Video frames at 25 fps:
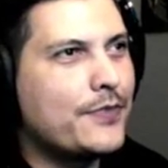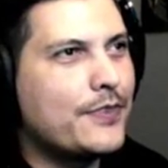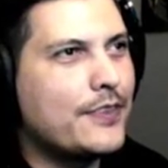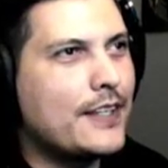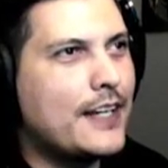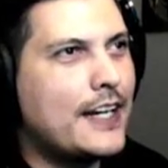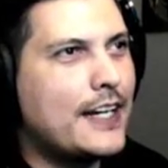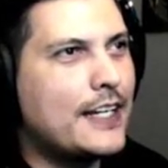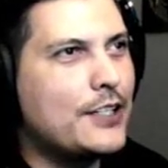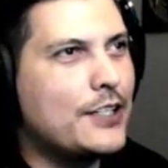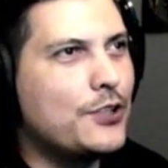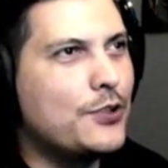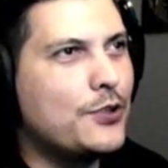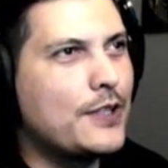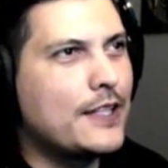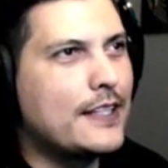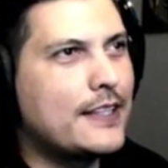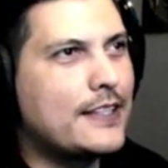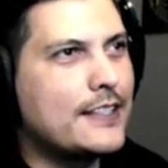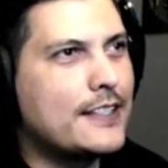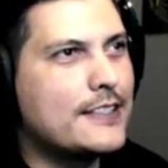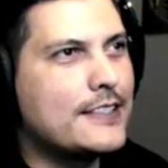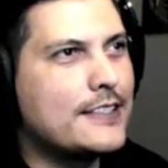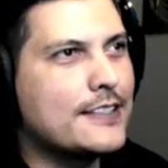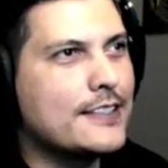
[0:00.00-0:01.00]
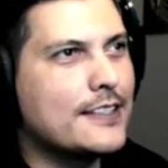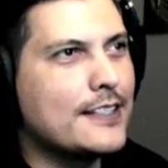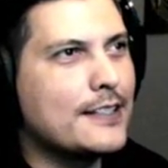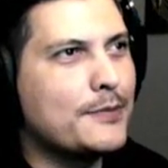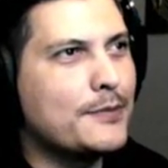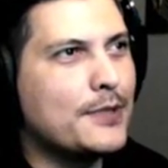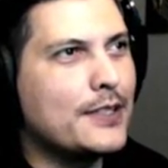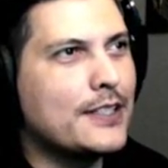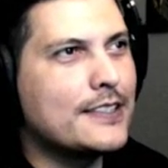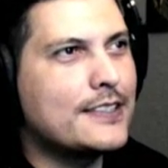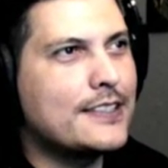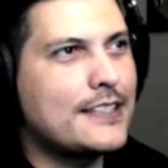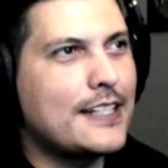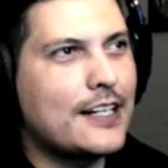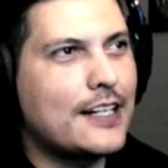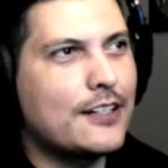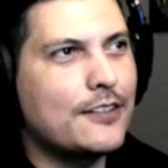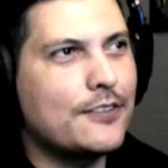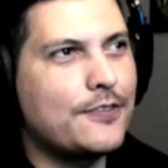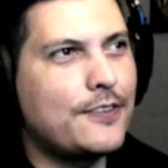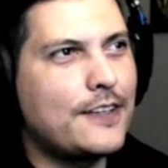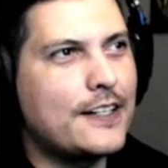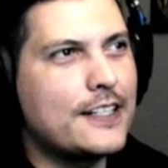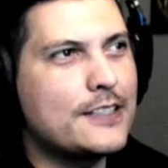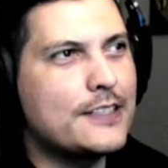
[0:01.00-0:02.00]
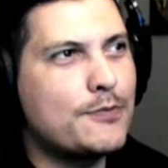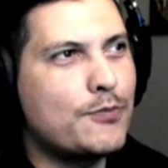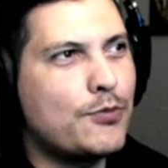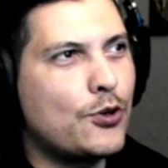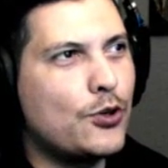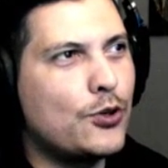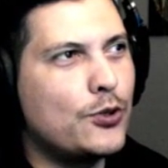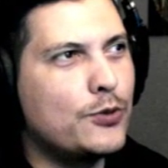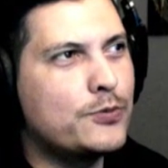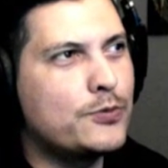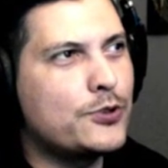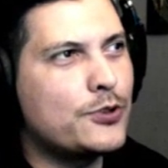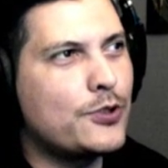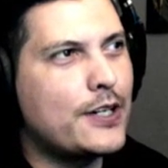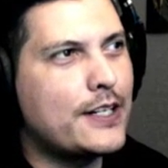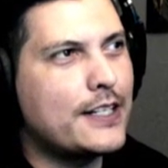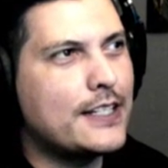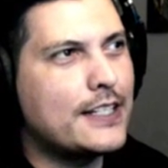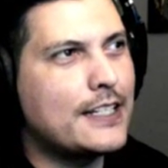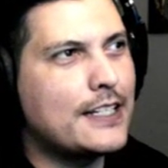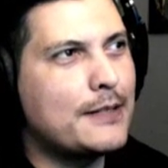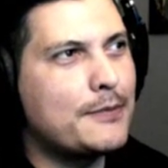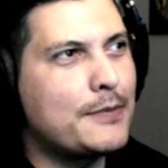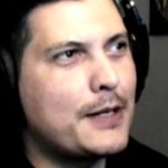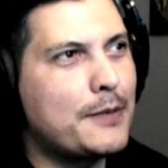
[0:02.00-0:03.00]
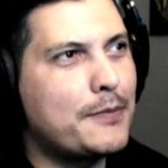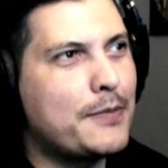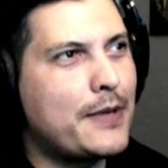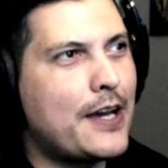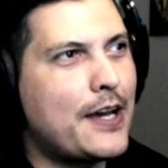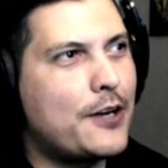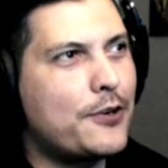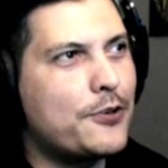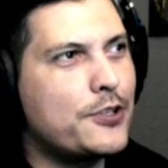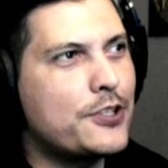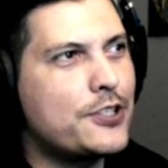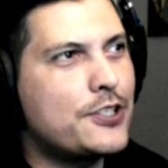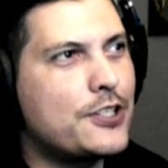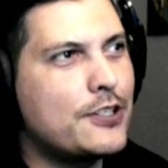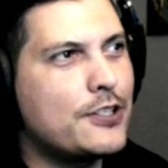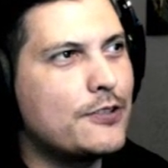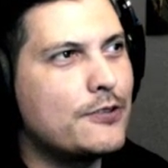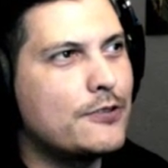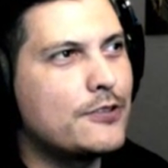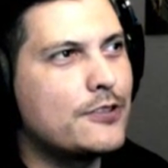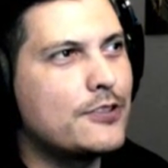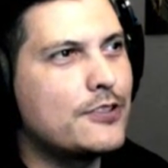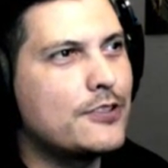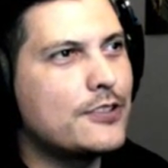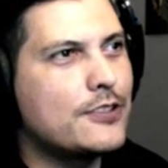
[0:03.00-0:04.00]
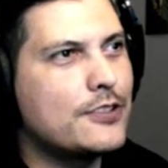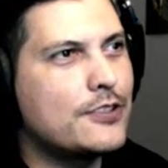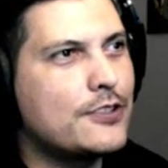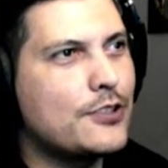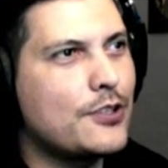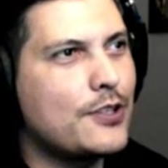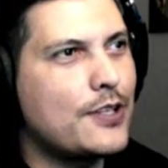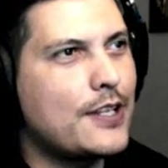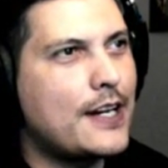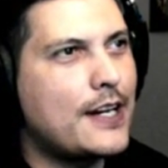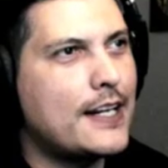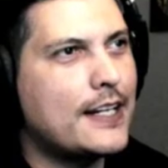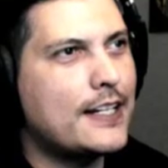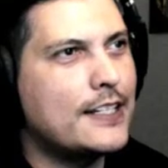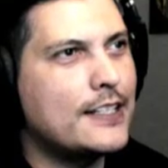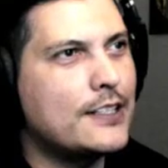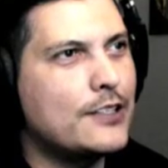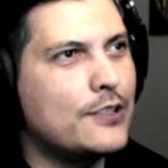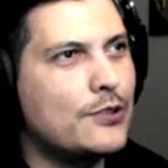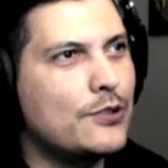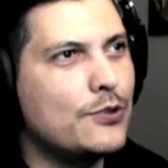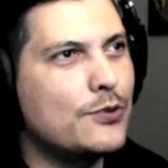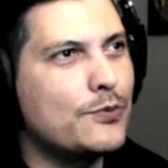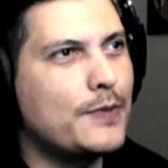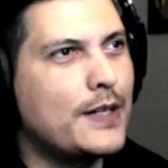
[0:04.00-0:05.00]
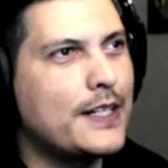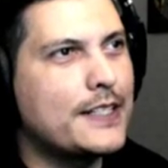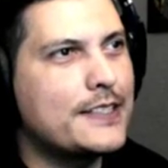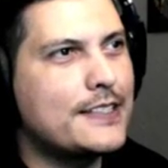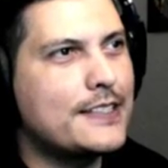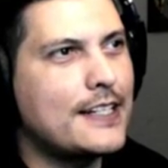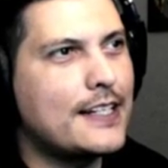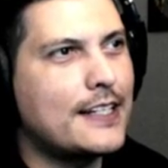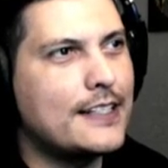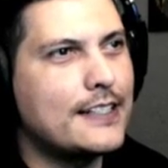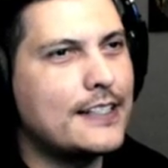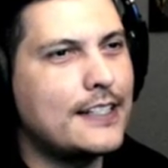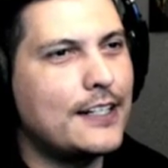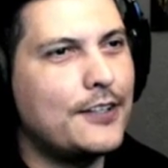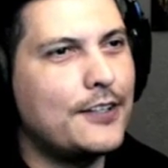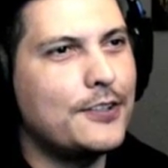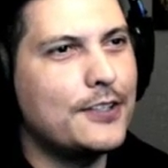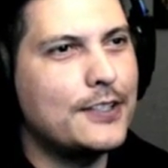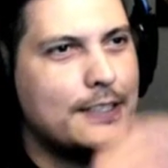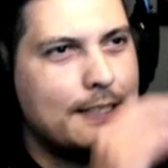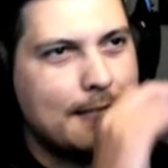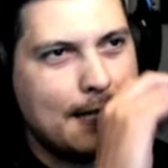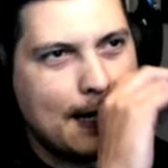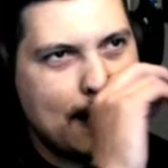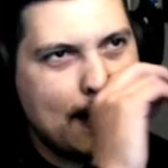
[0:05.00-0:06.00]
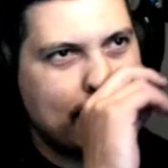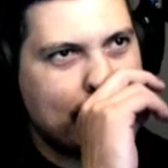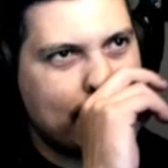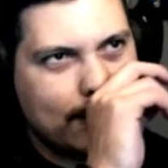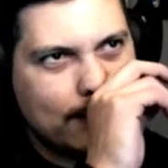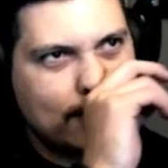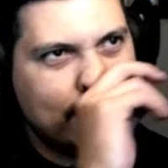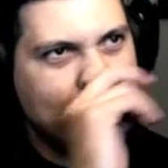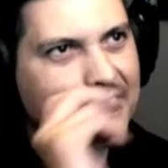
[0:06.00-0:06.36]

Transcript: I knew that this is going to be a sacrifice probe, so I can get my battery shields so that I can do my secondary attack.